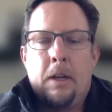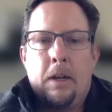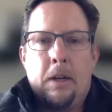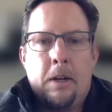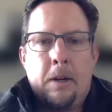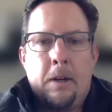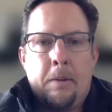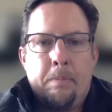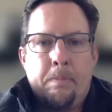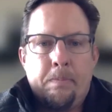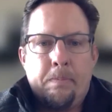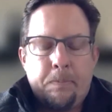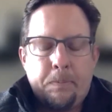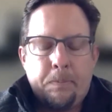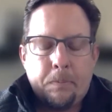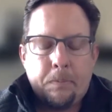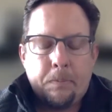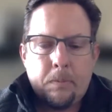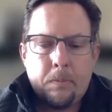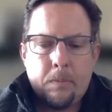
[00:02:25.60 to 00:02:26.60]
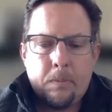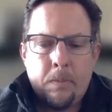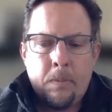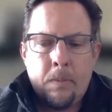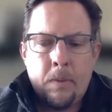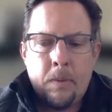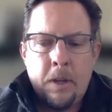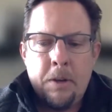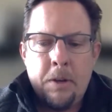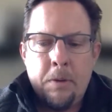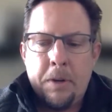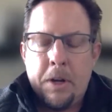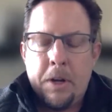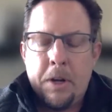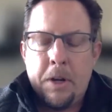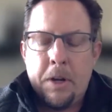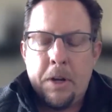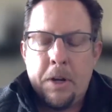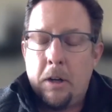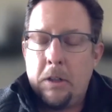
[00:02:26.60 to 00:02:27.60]
In
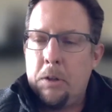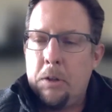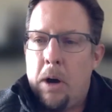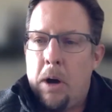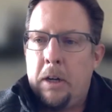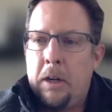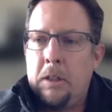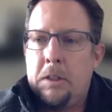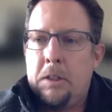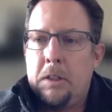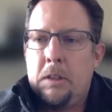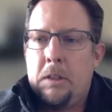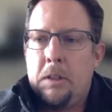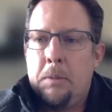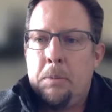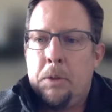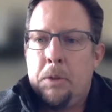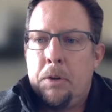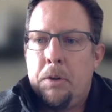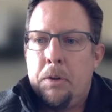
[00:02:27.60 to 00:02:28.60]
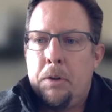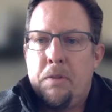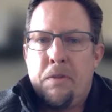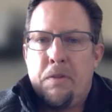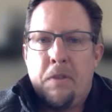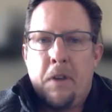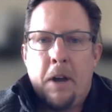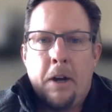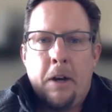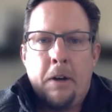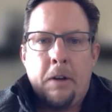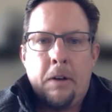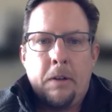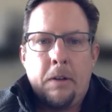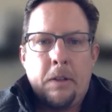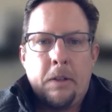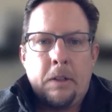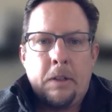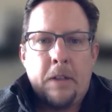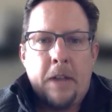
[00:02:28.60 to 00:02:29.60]
regards to the water system during the
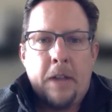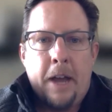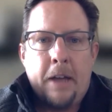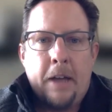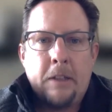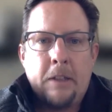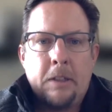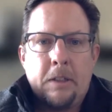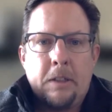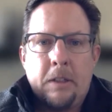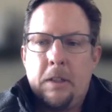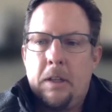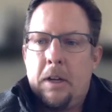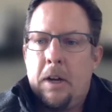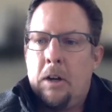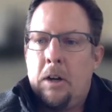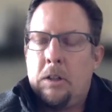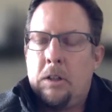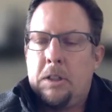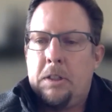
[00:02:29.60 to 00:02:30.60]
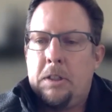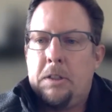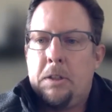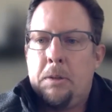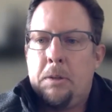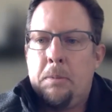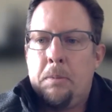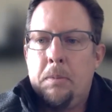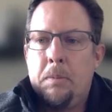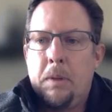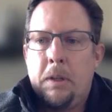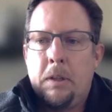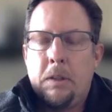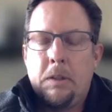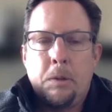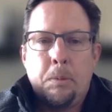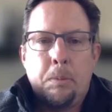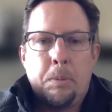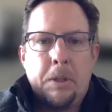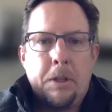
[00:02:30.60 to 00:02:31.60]
fire, it taxed our system and
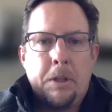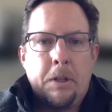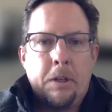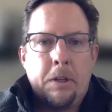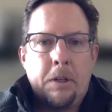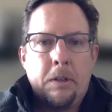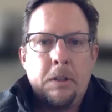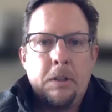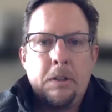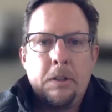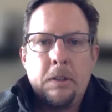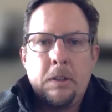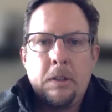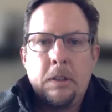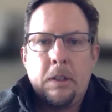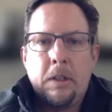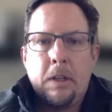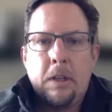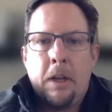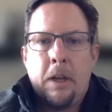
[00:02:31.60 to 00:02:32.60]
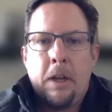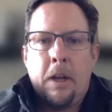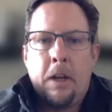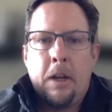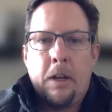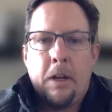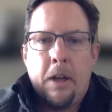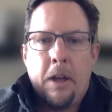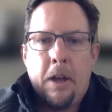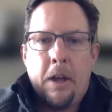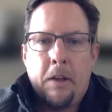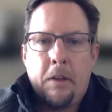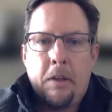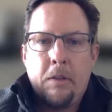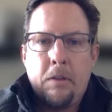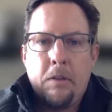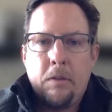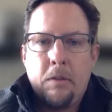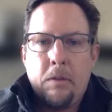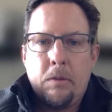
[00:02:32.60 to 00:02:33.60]
superiors. And
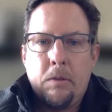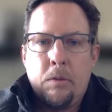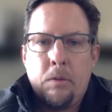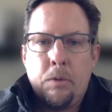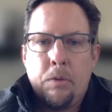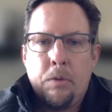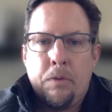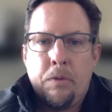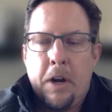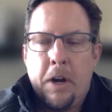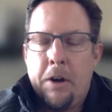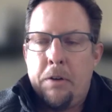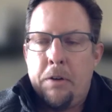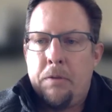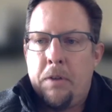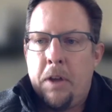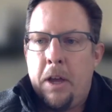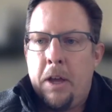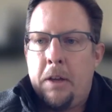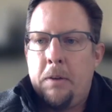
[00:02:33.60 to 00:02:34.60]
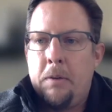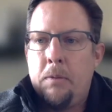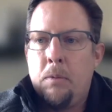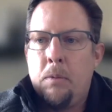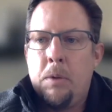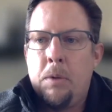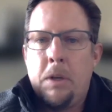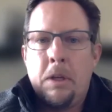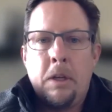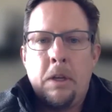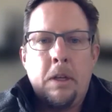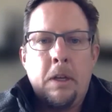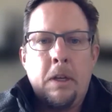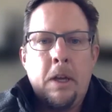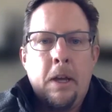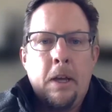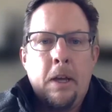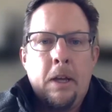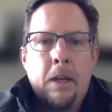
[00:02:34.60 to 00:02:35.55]
through the fire event, we